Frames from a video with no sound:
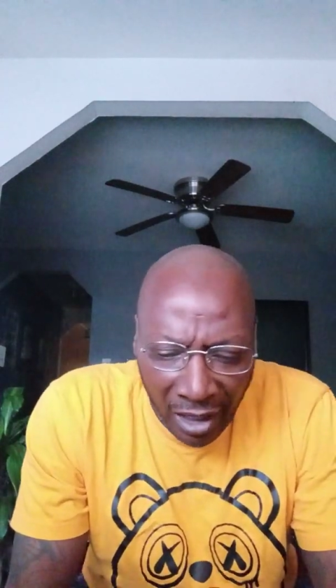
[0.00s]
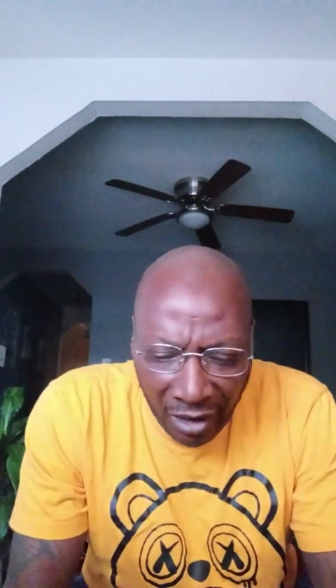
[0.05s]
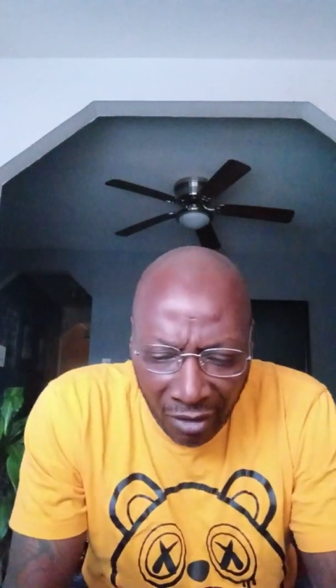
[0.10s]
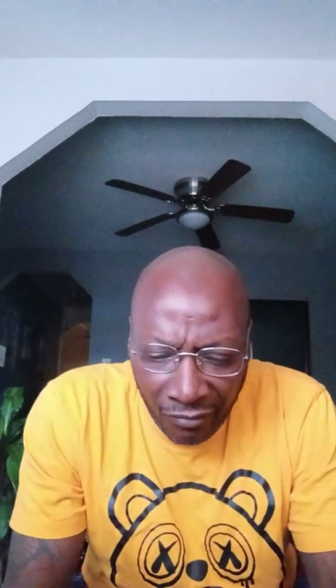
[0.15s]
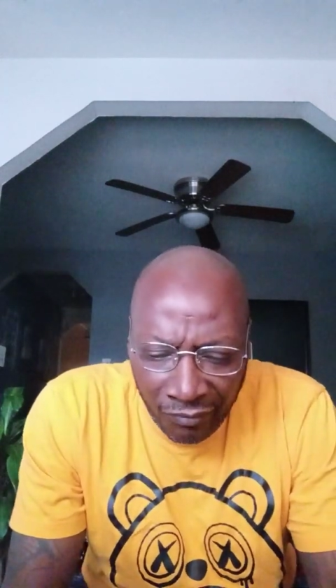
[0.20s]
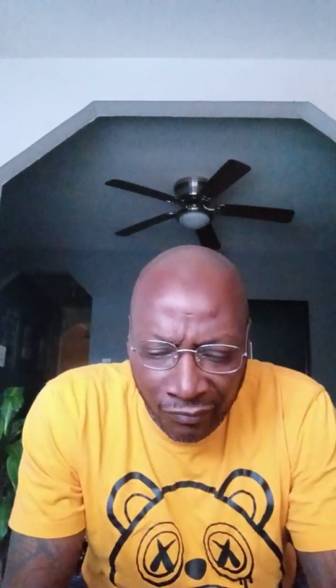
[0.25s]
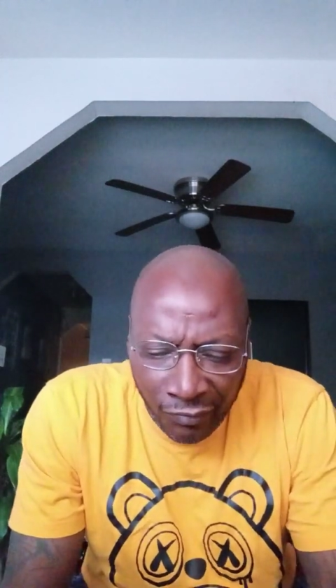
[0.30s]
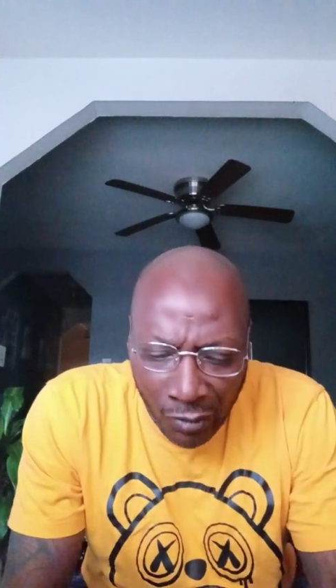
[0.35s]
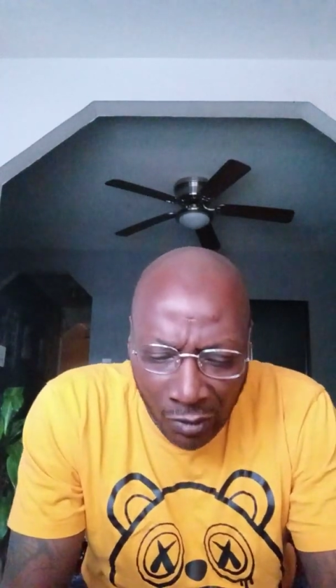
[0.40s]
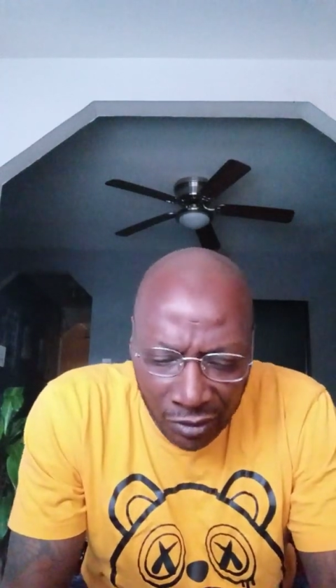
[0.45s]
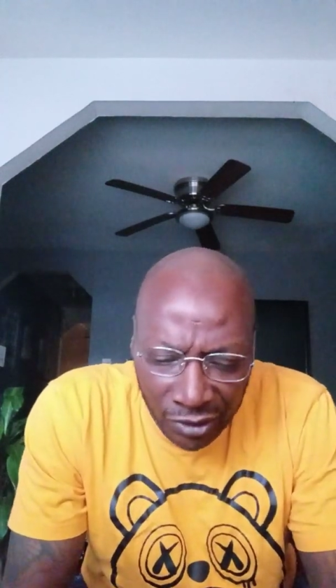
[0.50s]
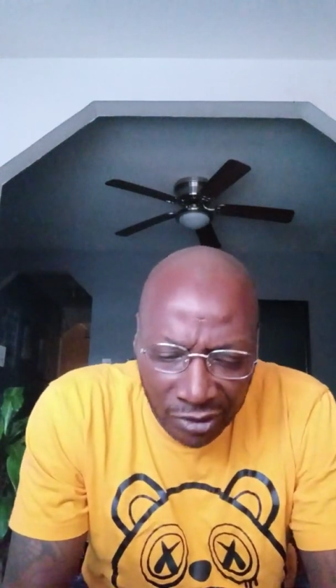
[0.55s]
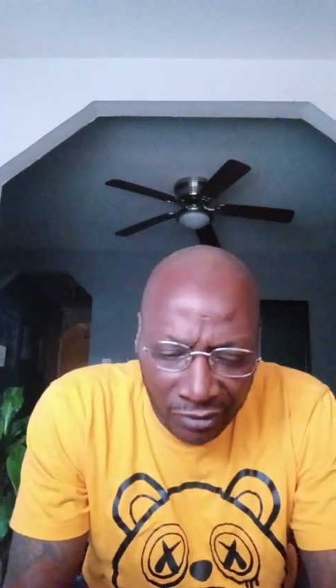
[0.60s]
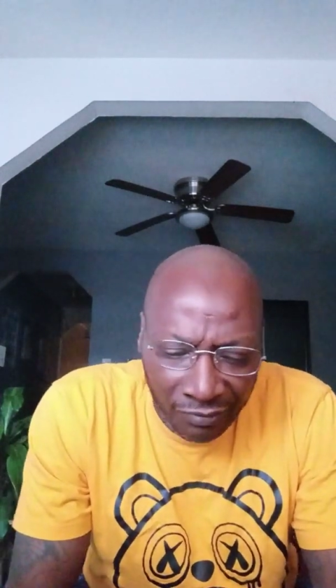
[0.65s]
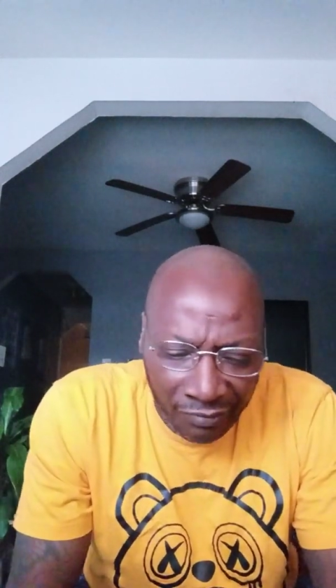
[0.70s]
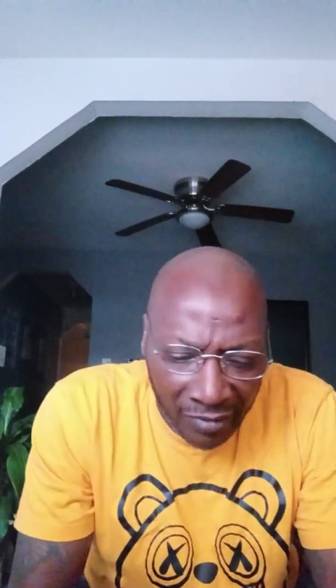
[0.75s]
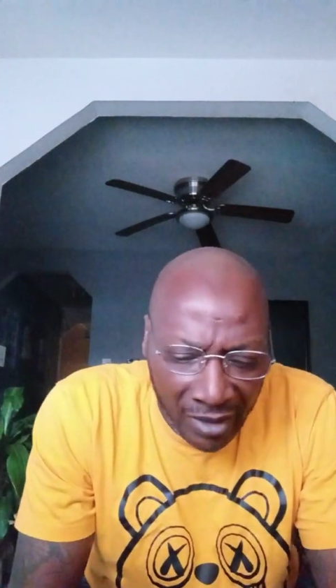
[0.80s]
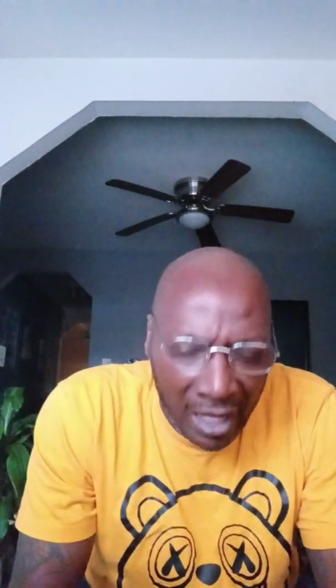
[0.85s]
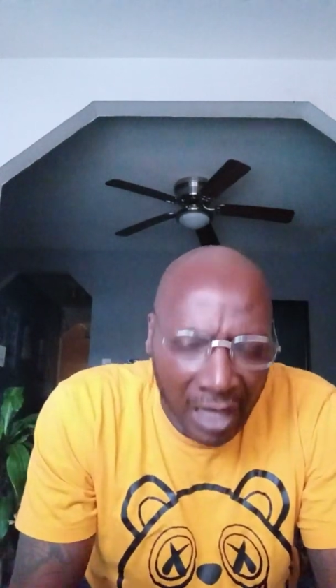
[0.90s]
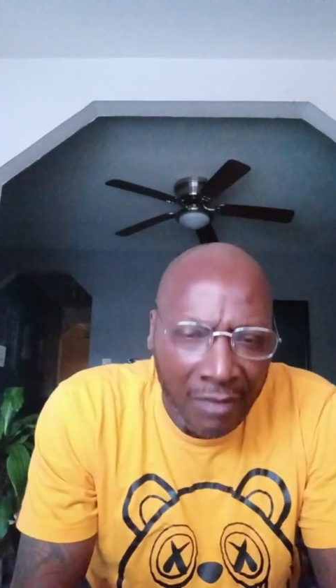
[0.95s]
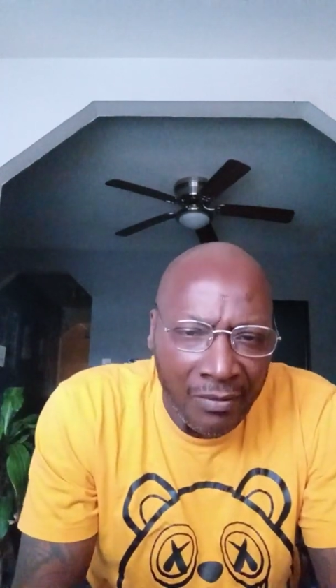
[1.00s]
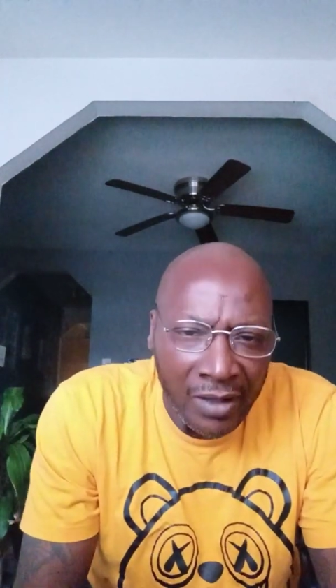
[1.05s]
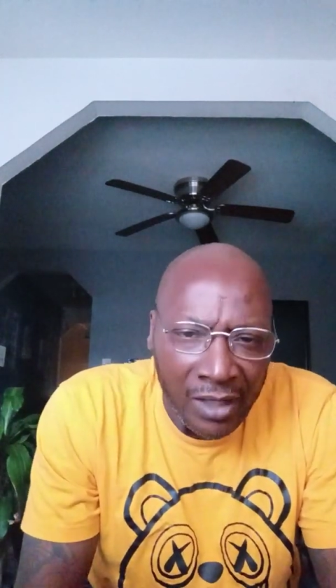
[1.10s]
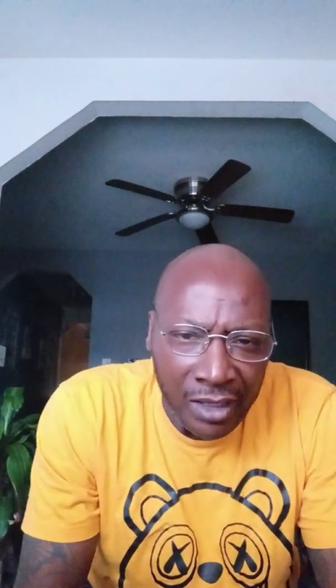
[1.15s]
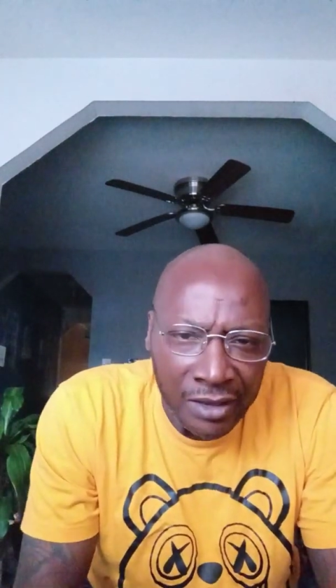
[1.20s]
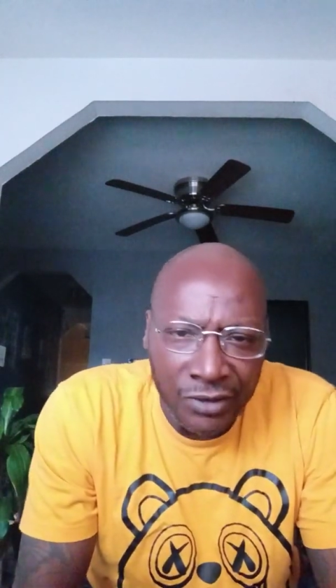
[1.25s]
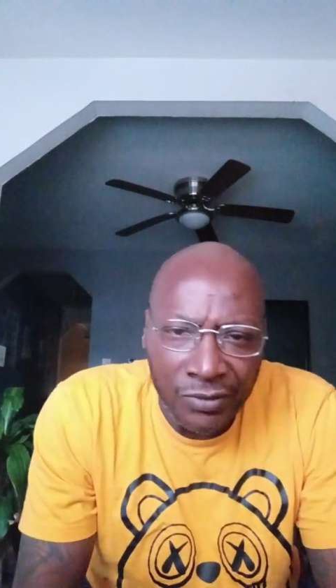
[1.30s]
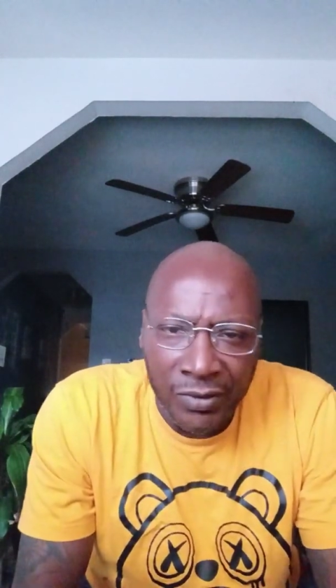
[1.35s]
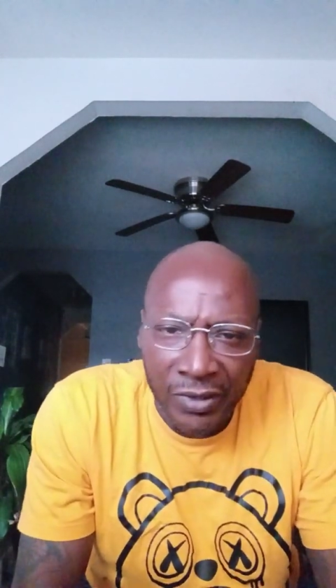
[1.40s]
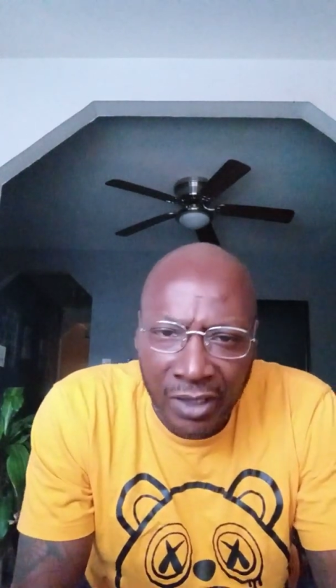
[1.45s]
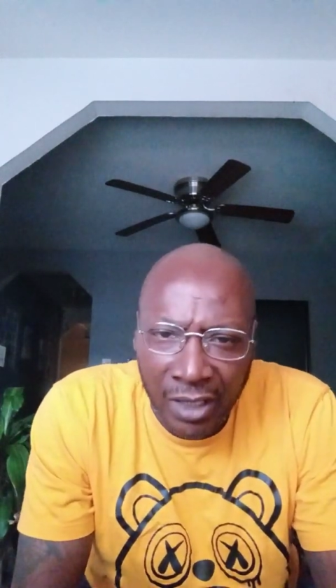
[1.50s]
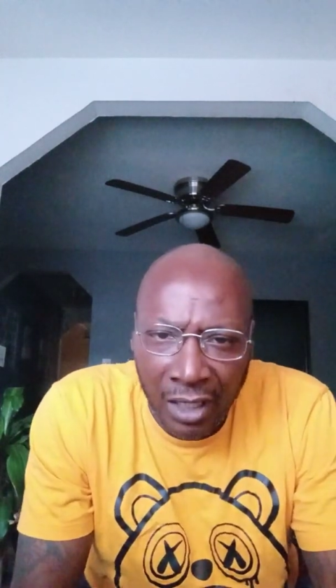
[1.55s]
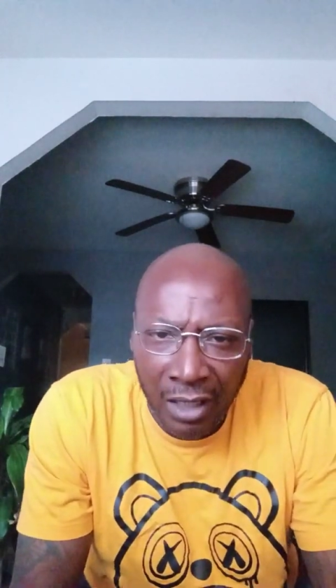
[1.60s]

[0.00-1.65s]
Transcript: Fortune 500